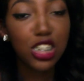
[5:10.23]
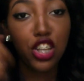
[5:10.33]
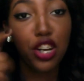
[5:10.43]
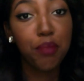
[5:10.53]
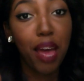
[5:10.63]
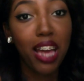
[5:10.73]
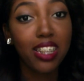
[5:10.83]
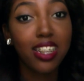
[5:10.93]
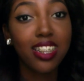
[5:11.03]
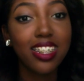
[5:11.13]
starting
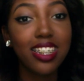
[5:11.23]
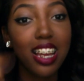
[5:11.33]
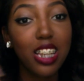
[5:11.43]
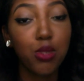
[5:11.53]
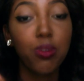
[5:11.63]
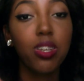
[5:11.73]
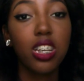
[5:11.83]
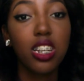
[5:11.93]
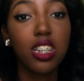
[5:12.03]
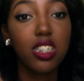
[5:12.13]
back next
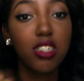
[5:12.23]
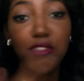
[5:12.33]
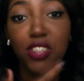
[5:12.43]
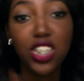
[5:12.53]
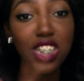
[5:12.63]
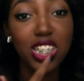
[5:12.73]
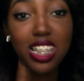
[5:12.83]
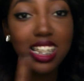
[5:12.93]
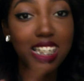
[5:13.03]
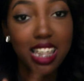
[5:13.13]
week to finish
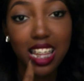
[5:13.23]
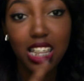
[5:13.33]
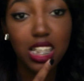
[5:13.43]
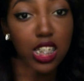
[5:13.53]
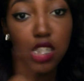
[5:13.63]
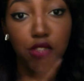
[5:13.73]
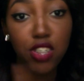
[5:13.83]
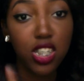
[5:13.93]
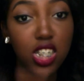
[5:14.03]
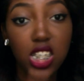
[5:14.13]
these things,
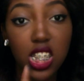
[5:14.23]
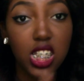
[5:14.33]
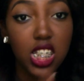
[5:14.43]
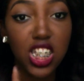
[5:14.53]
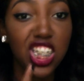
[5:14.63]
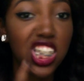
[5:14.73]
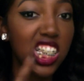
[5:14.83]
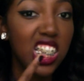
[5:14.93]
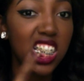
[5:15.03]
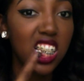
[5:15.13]
finish this is
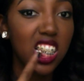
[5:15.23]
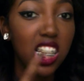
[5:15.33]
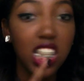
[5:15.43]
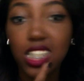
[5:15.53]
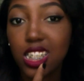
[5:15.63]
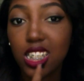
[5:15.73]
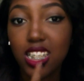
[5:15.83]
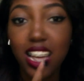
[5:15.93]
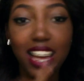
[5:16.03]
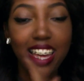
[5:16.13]
just, look at,
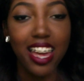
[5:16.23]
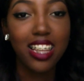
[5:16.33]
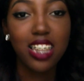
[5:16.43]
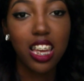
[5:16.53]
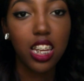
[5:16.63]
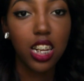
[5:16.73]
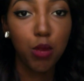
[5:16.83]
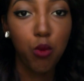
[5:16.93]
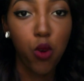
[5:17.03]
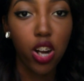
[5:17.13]
I can't take it
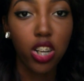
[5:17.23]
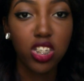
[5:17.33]
anymore.